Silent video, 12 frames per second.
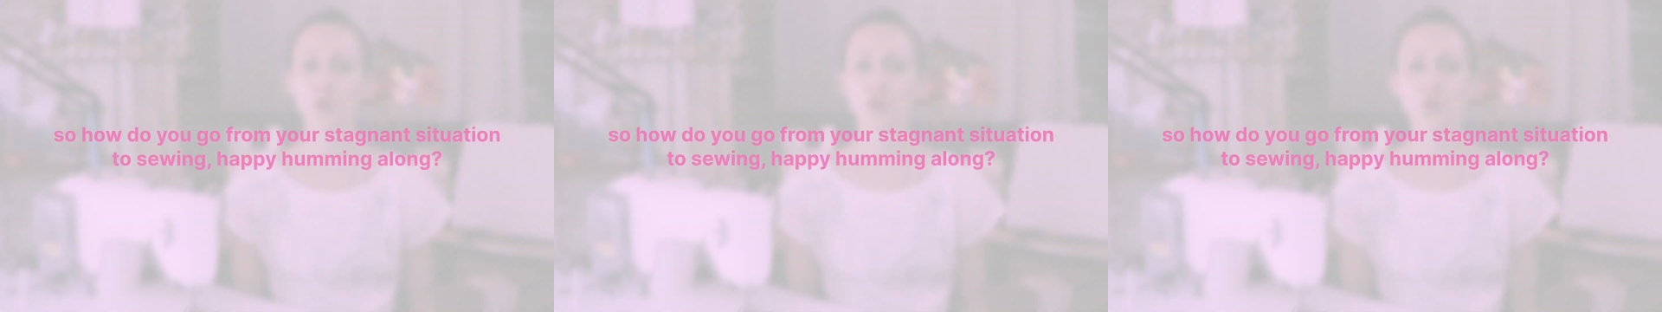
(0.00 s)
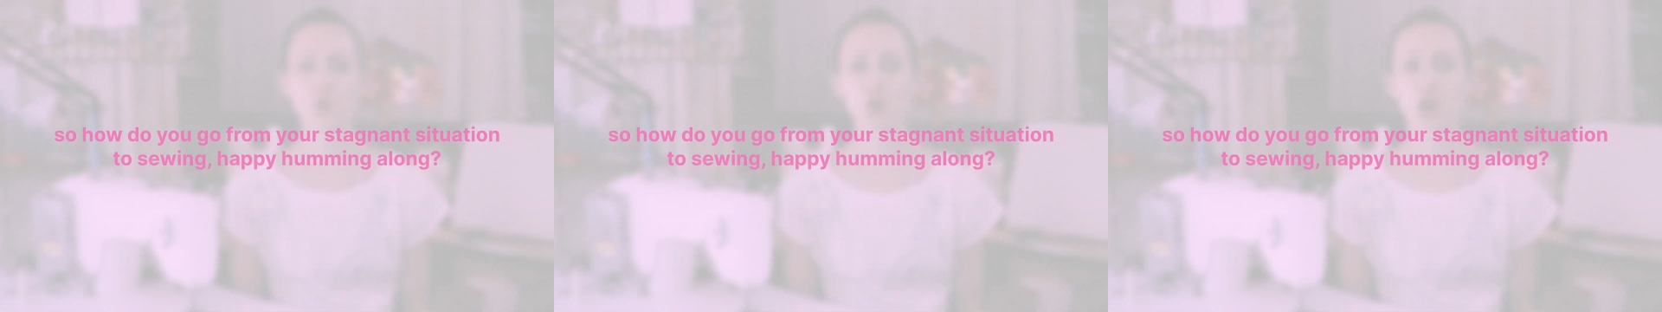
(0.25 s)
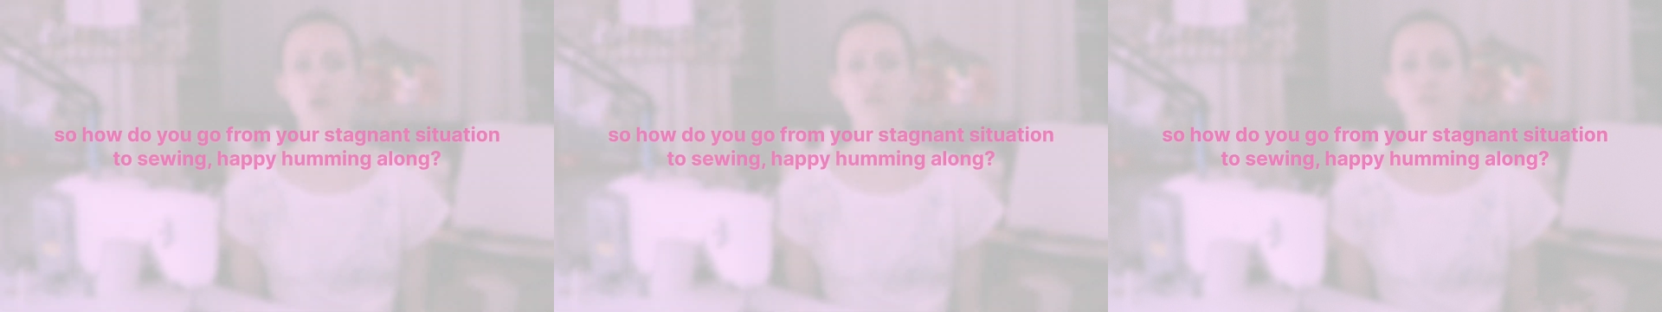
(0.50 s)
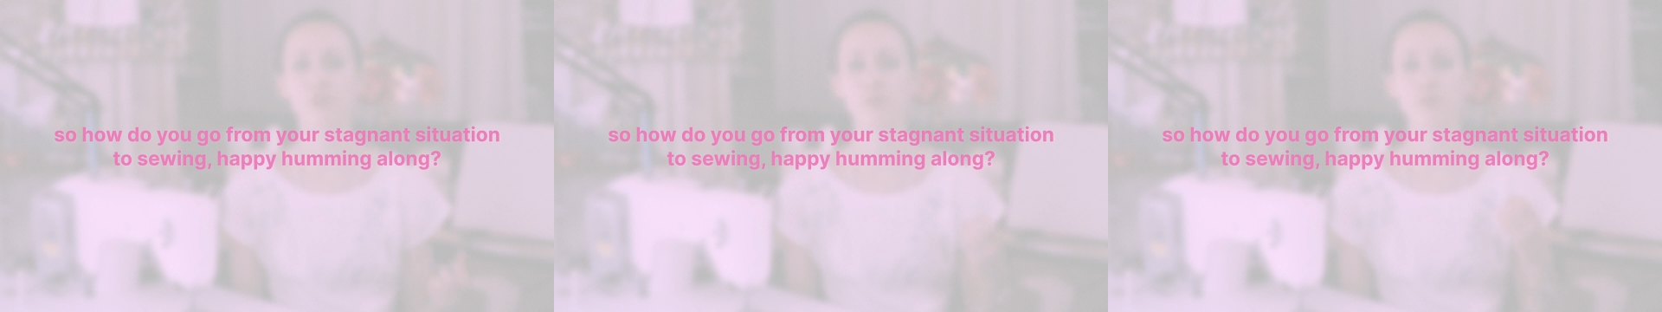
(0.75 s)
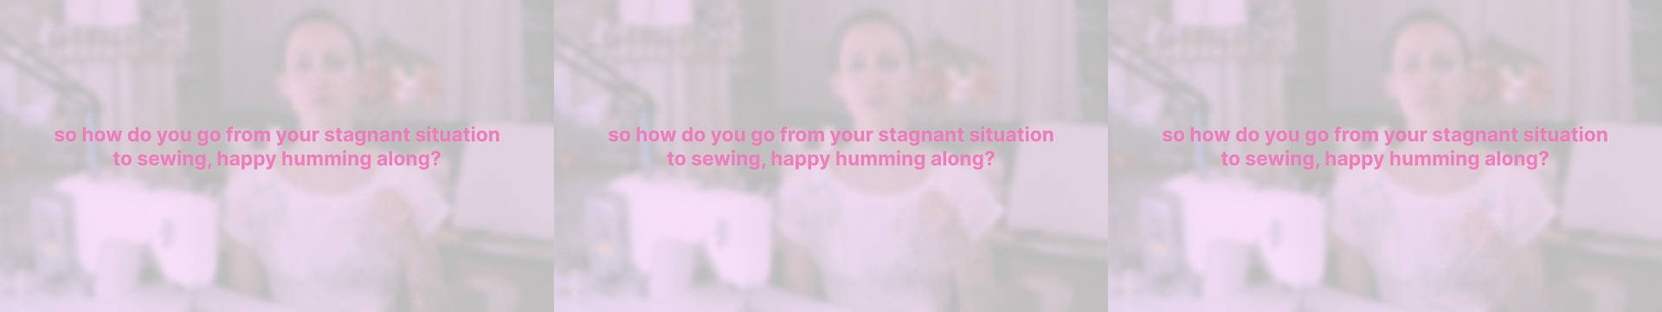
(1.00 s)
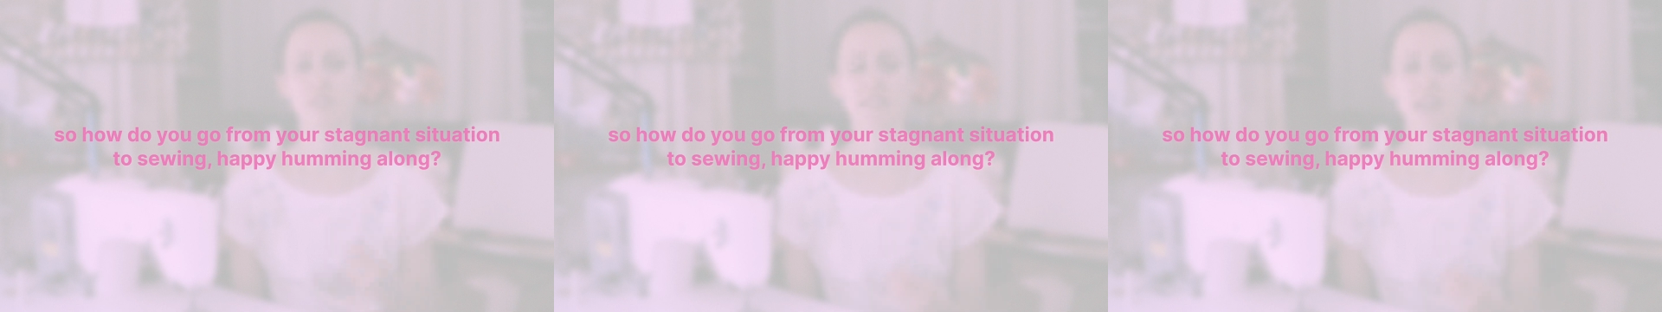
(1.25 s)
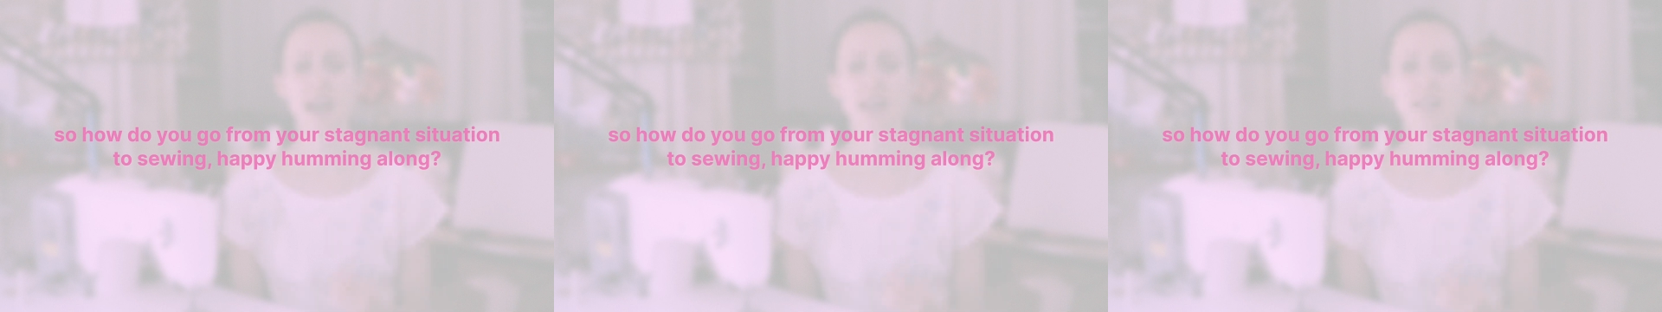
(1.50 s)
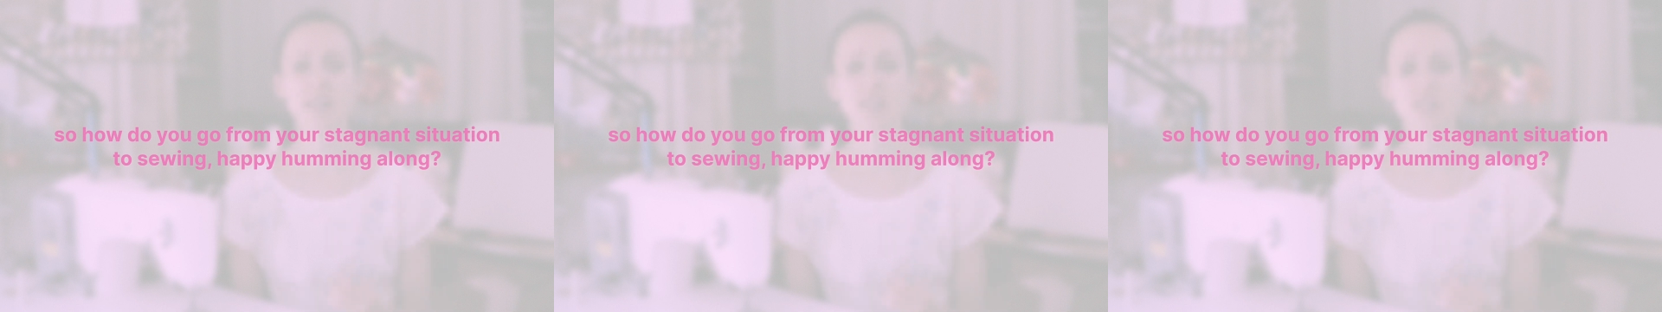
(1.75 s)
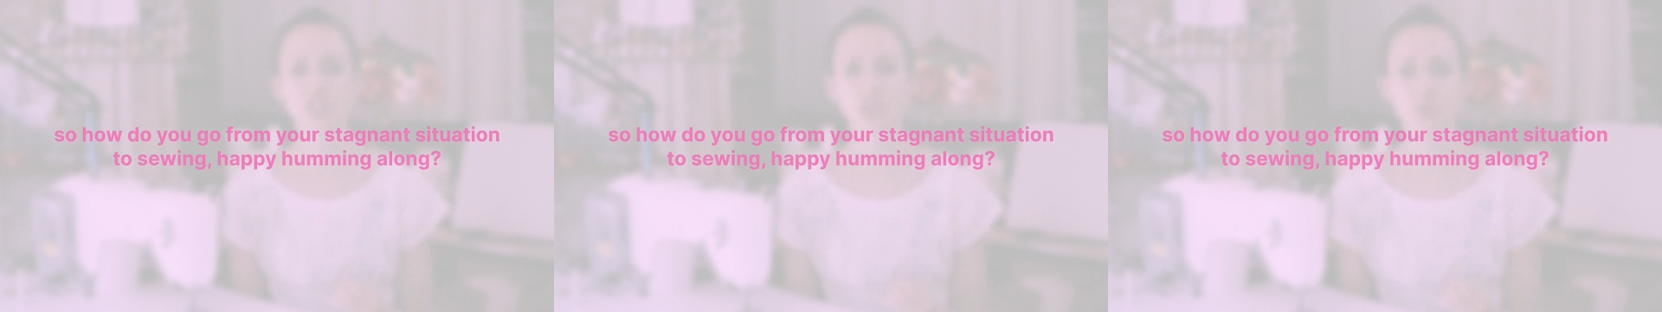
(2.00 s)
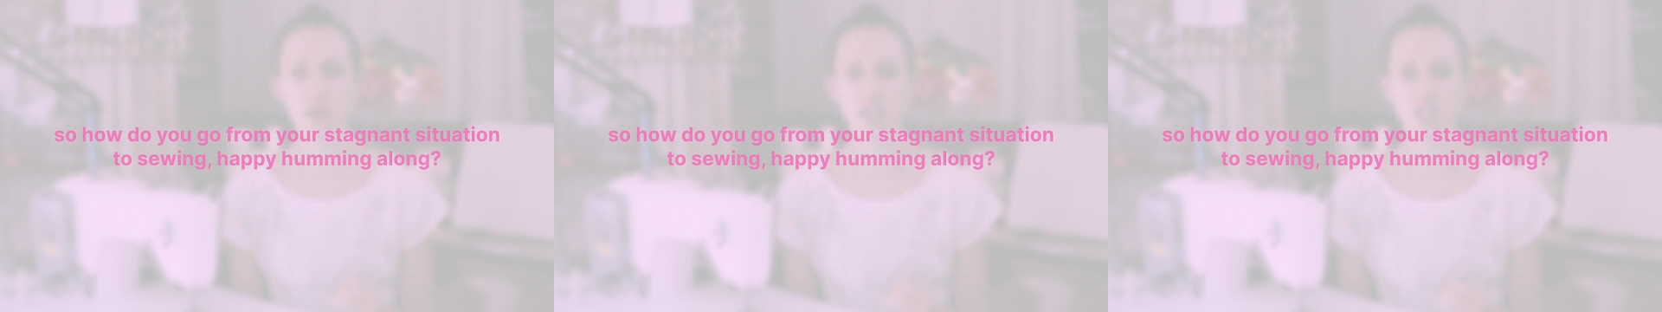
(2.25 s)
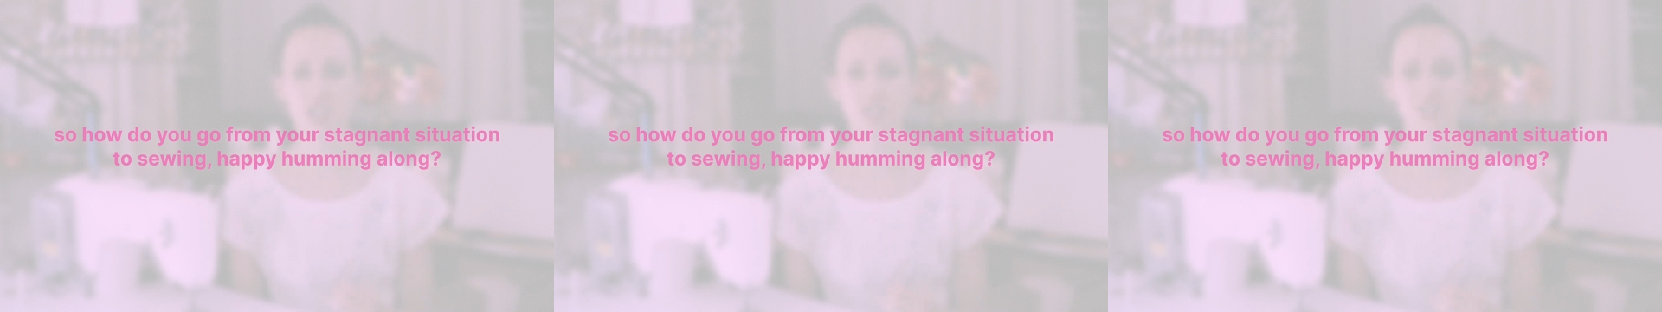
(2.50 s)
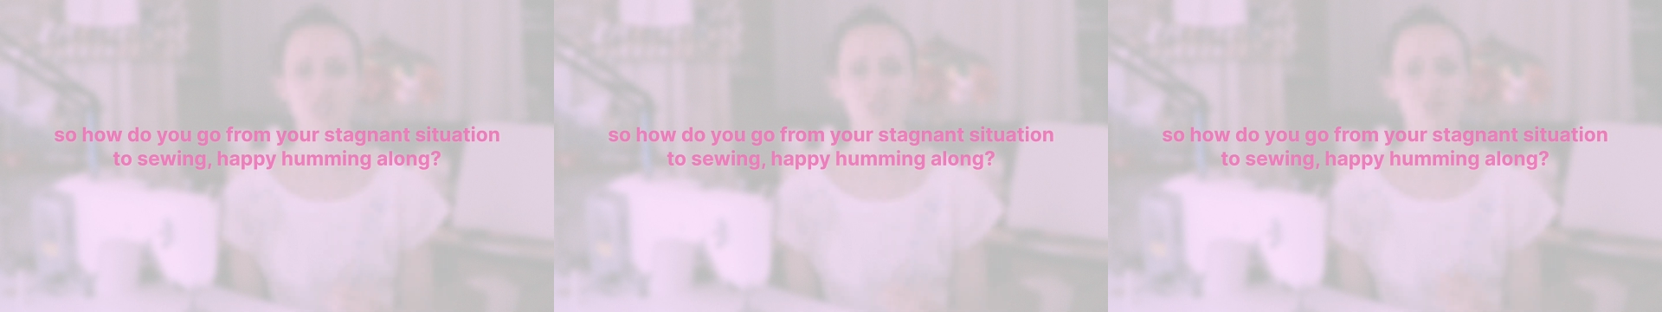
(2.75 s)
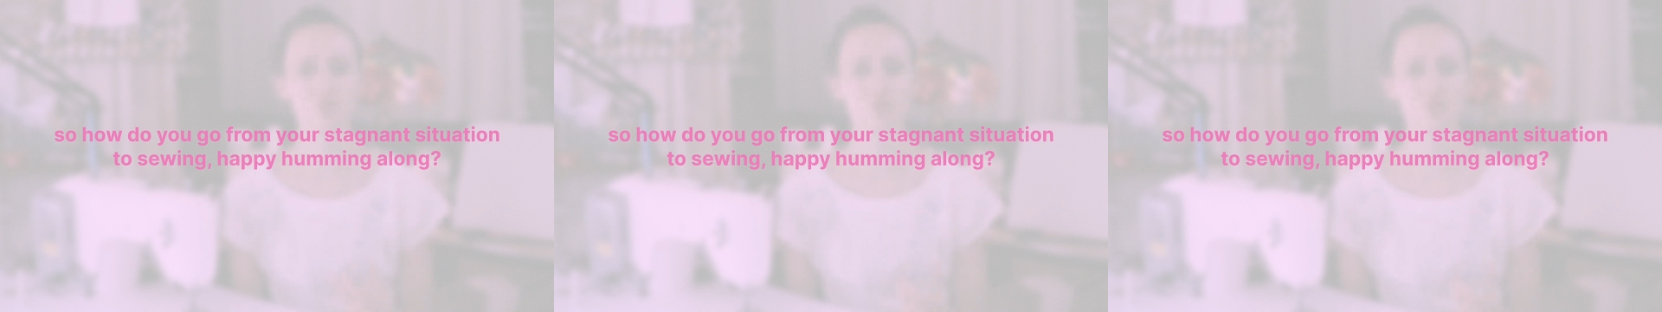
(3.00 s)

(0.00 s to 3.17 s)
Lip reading: [unreadable: no face in view]